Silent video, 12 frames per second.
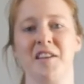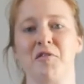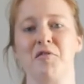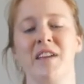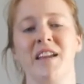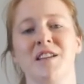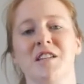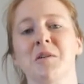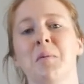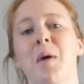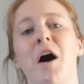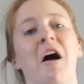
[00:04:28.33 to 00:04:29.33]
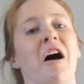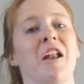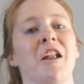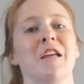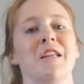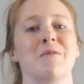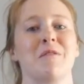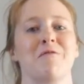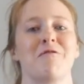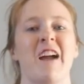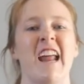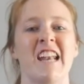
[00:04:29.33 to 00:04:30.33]
Reach to a partner, to a
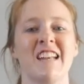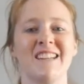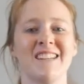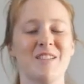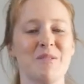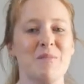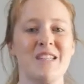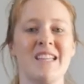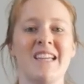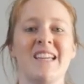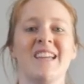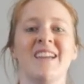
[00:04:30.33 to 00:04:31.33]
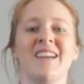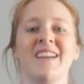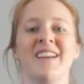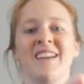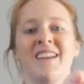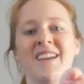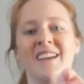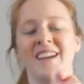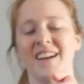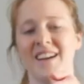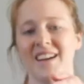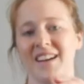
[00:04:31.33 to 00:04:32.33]
friend, somebody
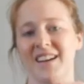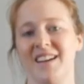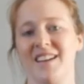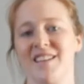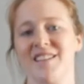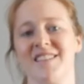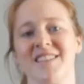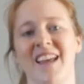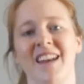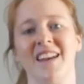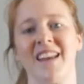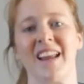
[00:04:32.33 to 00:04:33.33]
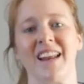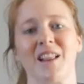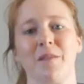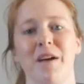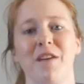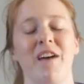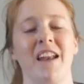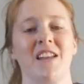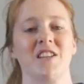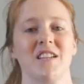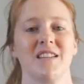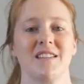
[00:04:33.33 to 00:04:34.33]
you're sending a little bit of
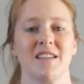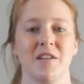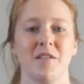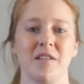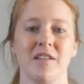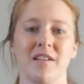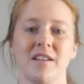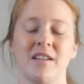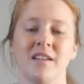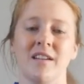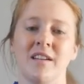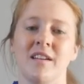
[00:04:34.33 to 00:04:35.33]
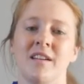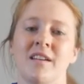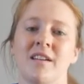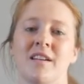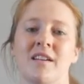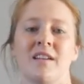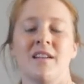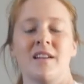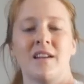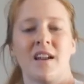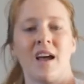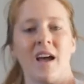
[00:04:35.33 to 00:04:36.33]
energy
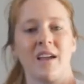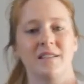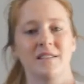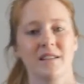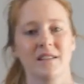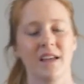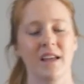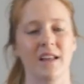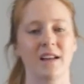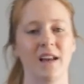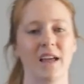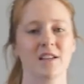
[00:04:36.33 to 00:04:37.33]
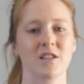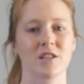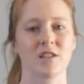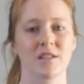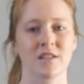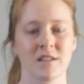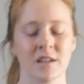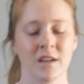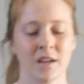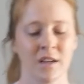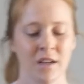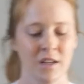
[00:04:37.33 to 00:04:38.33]
to. Nice, and then let's just
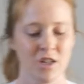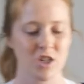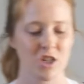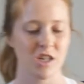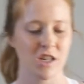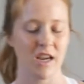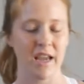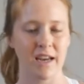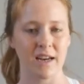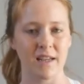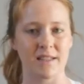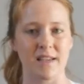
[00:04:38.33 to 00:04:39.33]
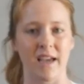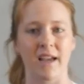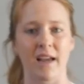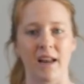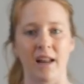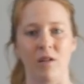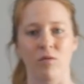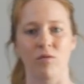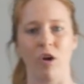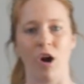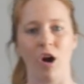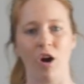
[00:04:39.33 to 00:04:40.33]
gently take a little
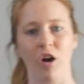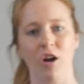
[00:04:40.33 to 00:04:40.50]
rock